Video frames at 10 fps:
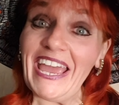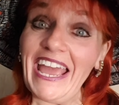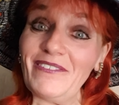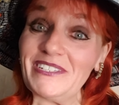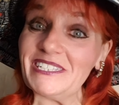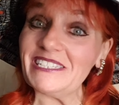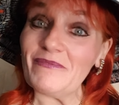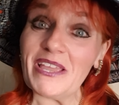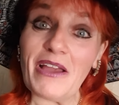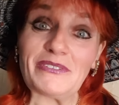it was just
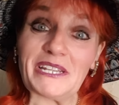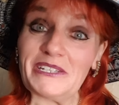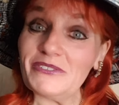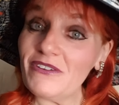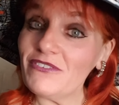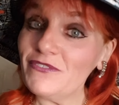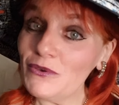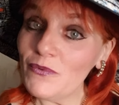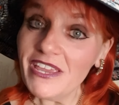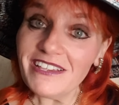something I was going to do every
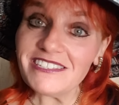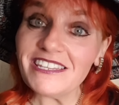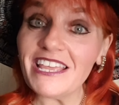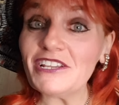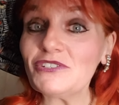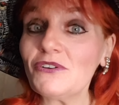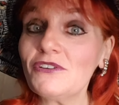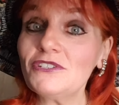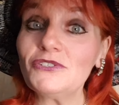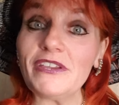few weeks, and then it turned
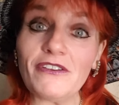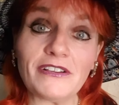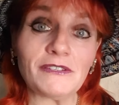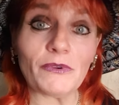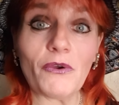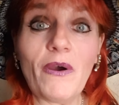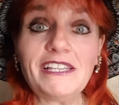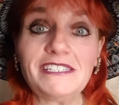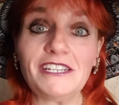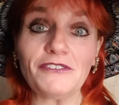into here's a
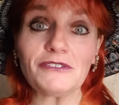request,